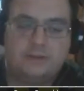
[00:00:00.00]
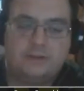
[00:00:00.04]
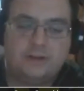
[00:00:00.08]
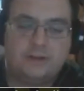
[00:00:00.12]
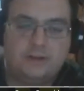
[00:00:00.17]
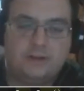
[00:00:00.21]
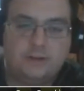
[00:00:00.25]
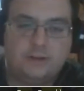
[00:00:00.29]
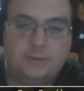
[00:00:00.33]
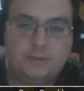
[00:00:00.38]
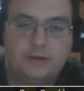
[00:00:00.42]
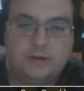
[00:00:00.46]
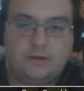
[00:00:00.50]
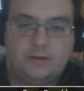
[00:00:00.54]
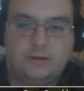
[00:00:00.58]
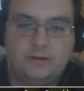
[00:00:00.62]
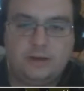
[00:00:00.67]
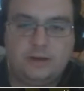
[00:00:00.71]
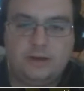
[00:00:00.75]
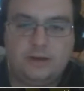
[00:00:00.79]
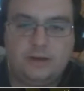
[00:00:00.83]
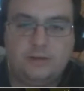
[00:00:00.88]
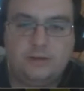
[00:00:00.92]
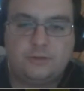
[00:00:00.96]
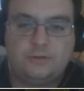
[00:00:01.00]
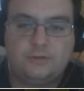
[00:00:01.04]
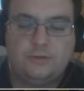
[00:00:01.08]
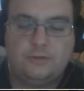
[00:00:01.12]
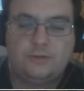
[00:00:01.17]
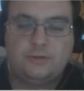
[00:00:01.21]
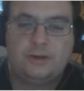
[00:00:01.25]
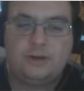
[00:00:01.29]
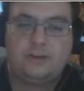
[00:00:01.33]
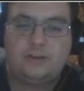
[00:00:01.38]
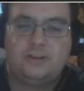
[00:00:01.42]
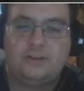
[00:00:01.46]
Okay, still got him before he
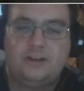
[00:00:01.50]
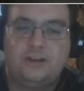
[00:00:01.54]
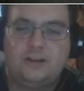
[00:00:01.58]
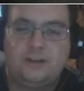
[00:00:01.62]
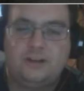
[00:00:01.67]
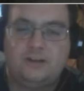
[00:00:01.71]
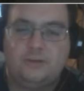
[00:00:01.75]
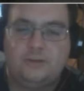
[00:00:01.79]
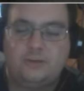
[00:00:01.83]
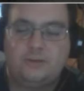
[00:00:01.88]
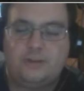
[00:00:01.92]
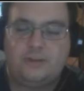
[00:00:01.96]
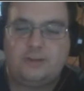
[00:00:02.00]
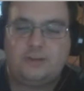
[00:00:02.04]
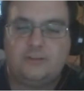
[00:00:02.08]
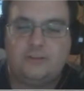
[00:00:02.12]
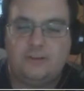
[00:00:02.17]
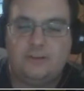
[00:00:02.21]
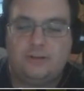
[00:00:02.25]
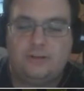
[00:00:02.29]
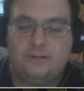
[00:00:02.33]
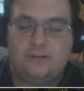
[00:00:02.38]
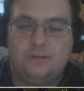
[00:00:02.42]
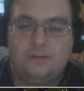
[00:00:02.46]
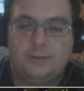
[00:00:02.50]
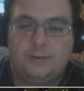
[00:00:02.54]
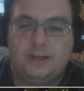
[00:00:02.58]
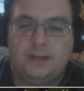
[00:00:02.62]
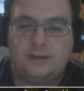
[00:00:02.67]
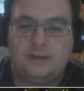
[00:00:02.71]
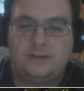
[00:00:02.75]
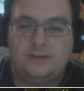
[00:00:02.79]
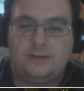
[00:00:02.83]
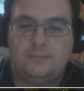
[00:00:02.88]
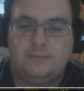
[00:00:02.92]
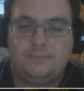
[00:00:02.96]
goes to the right side. That was actually not
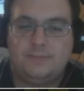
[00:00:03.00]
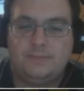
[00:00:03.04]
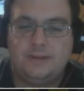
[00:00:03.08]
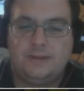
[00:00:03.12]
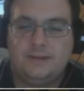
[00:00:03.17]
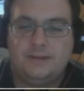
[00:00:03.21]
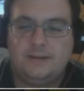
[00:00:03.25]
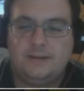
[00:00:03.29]
too bad.